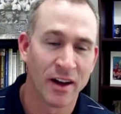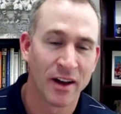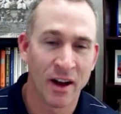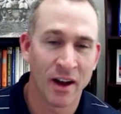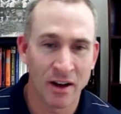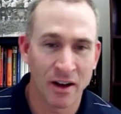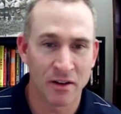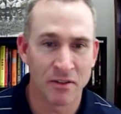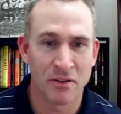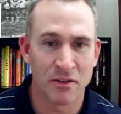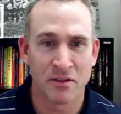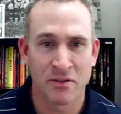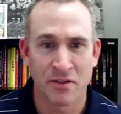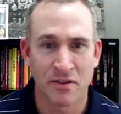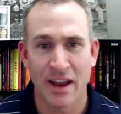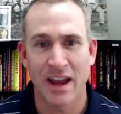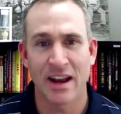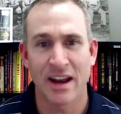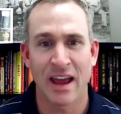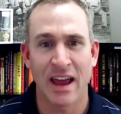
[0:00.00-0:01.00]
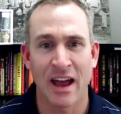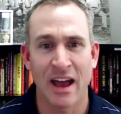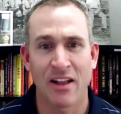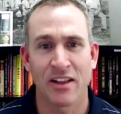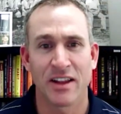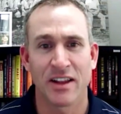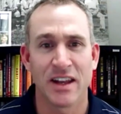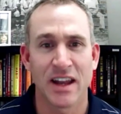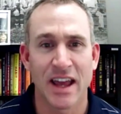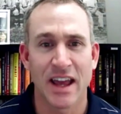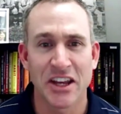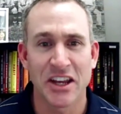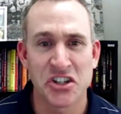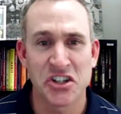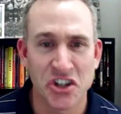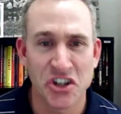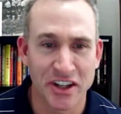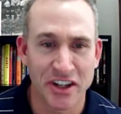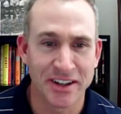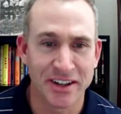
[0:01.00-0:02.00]
of Van Allen
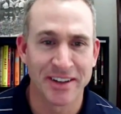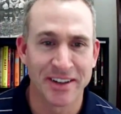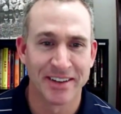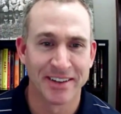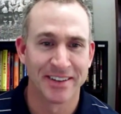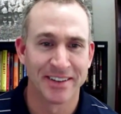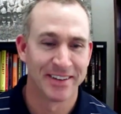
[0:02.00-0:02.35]
Nation